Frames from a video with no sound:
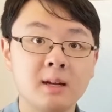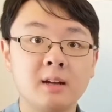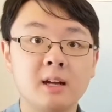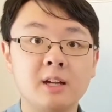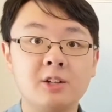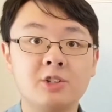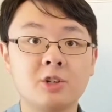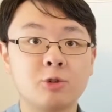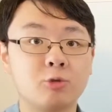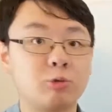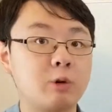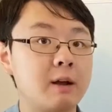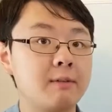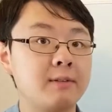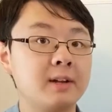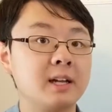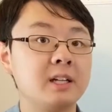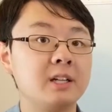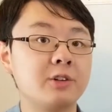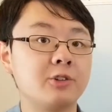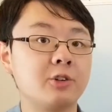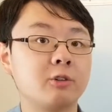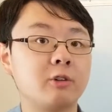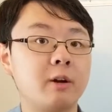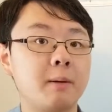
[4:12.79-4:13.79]
It's just we're having a
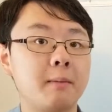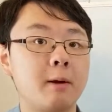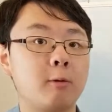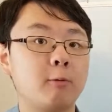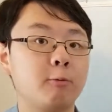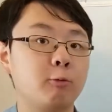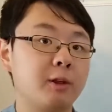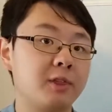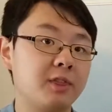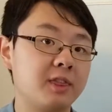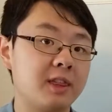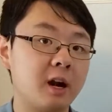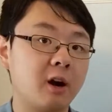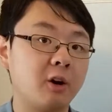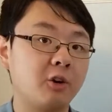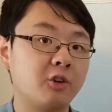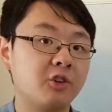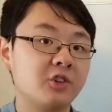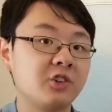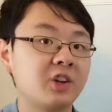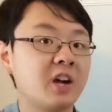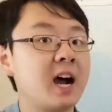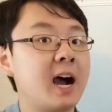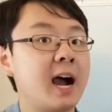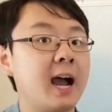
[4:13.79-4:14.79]
disagreement with their
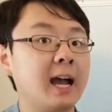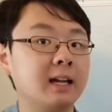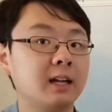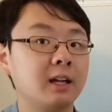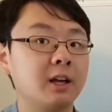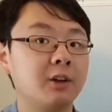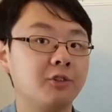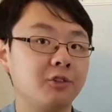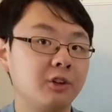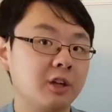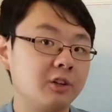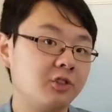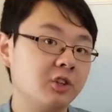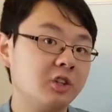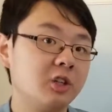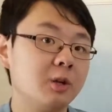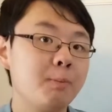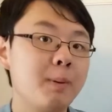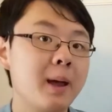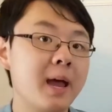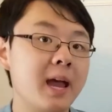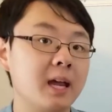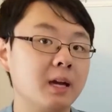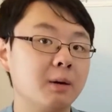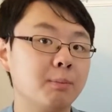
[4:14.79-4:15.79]
side, because it's a
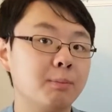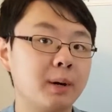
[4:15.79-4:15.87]
debate.